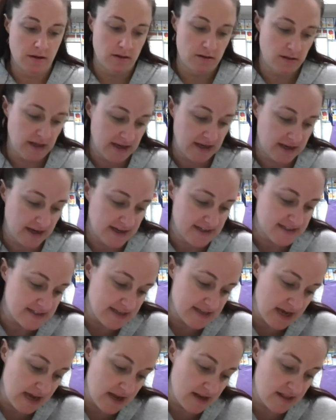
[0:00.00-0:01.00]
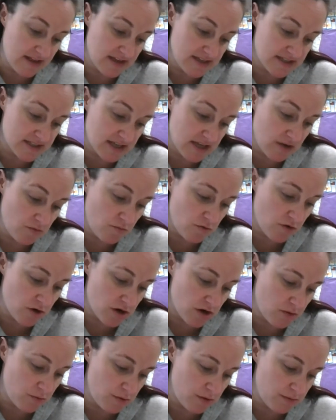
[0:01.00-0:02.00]
Like I said, this can
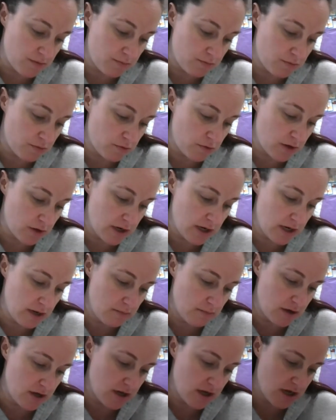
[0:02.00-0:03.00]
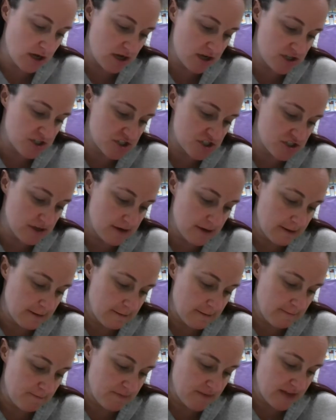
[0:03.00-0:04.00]
work with pretty much
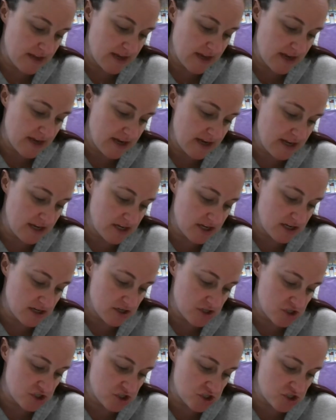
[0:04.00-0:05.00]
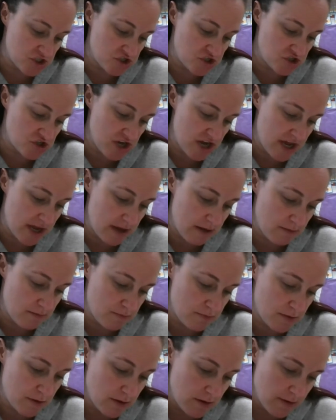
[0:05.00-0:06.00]
any shape
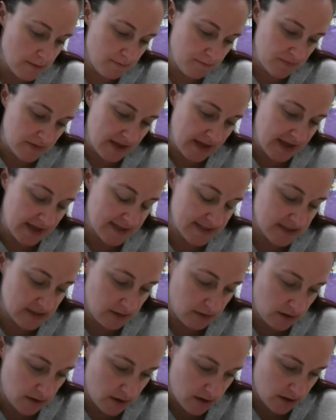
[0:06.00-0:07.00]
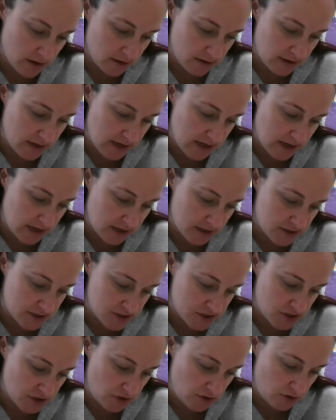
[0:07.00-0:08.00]
as long
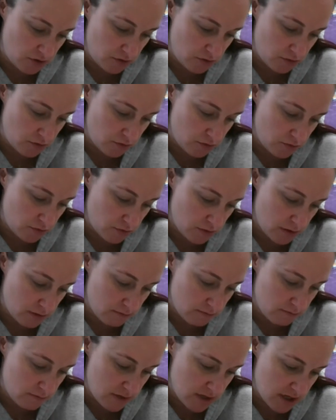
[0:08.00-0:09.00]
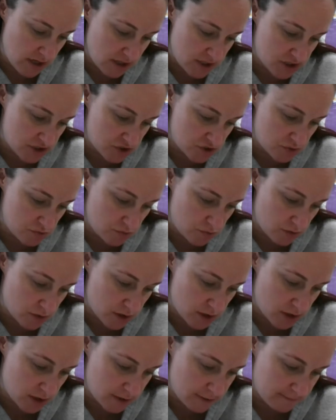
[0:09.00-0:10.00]
as you make
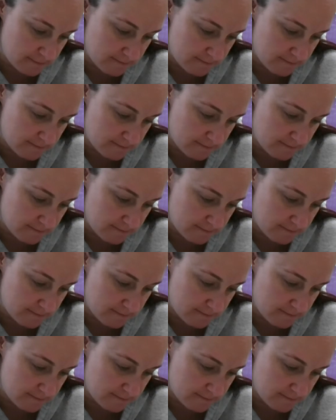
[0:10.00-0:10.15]
sure